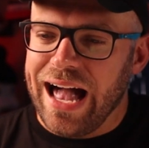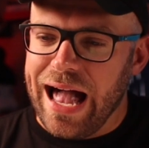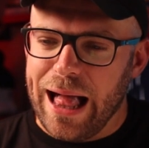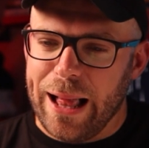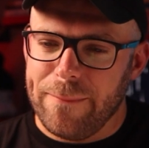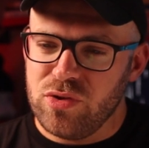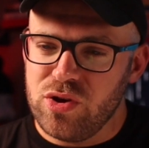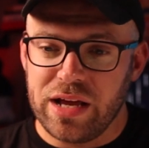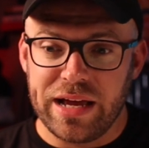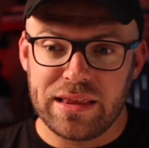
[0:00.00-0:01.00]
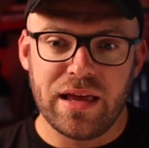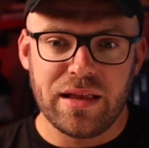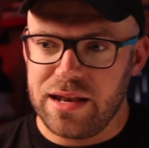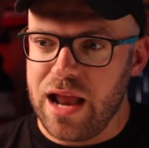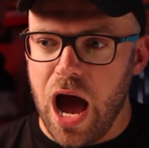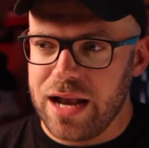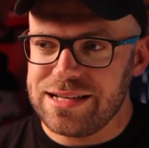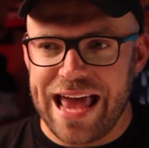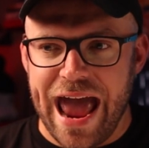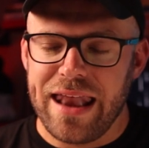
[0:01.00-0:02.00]
You can get the
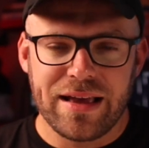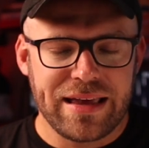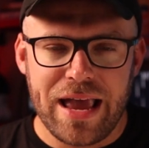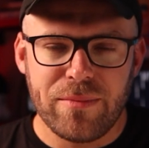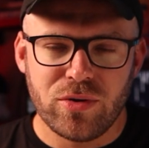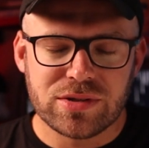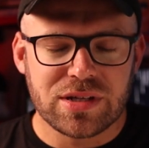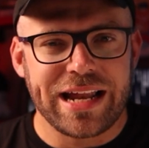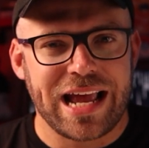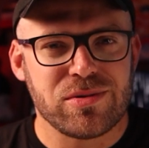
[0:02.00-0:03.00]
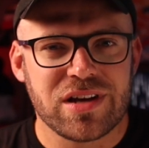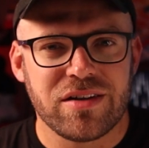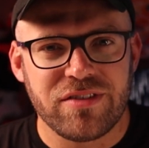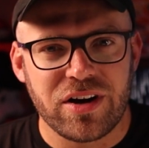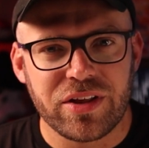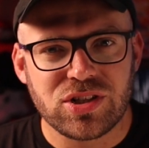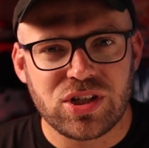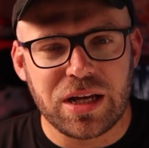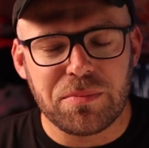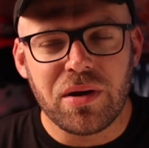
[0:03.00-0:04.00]
non-data cables on Amazon fairly
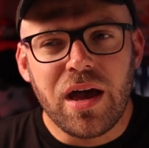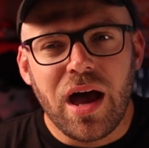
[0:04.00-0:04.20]
cheap.